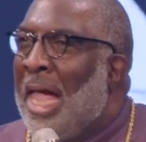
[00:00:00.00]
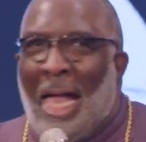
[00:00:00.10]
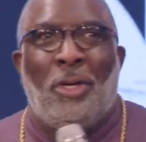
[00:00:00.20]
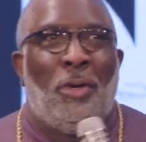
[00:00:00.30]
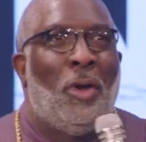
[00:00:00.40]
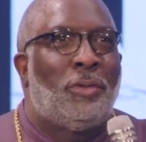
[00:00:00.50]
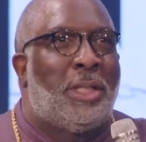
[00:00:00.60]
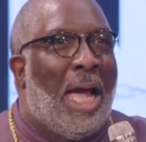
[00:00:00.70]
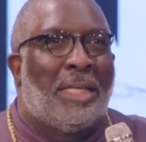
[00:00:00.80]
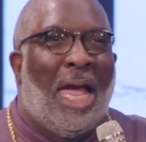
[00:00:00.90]
I I knew those
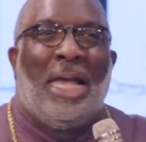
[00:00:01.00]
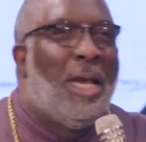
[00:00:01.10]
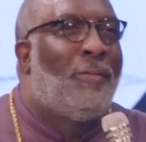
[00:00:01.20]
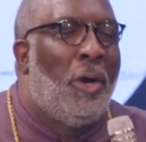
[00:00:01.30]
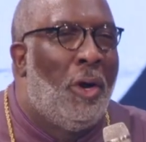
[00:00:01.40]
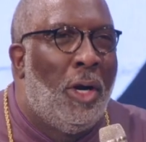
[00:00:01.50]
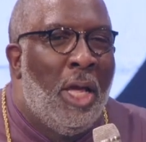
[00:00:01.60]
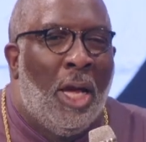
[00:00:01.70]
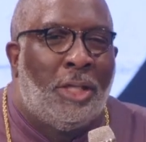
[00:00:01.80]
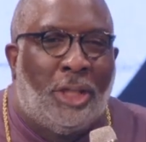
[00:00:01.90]
guys. I never heard
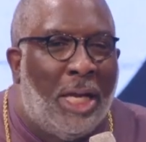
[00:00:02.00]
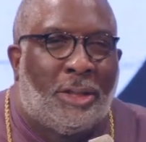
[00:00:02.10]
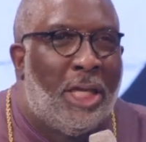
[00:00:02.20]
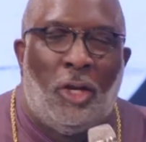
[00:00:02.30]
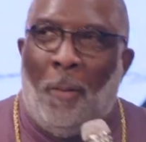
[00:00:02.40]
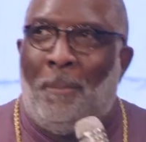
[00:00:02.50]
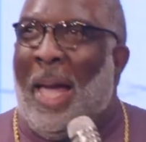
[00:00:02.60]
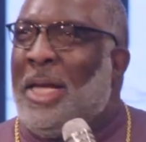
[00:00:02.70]
of J. Sidlow Baxter.